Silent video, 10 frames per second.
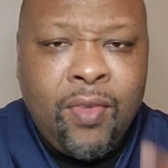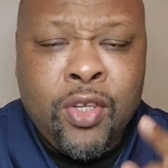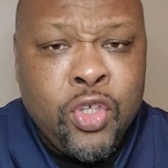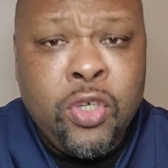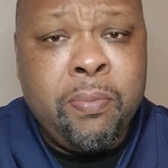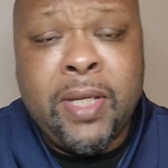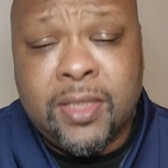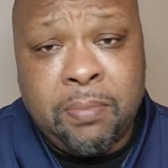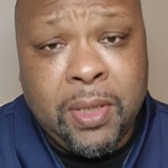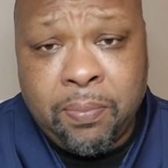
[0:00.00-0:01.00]
You're meant
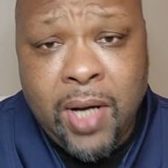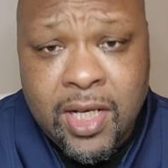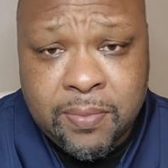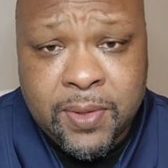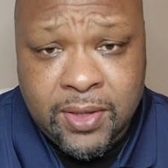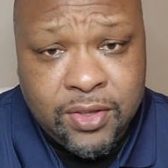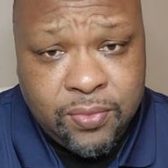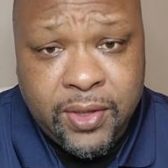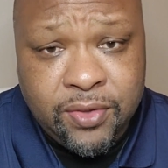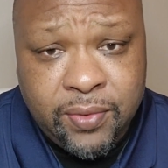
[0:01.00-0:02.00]
to be prosperous in
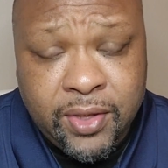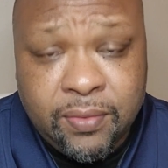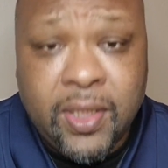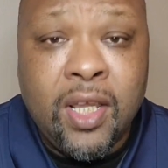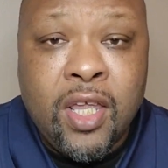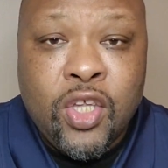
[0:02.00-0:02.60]
2023.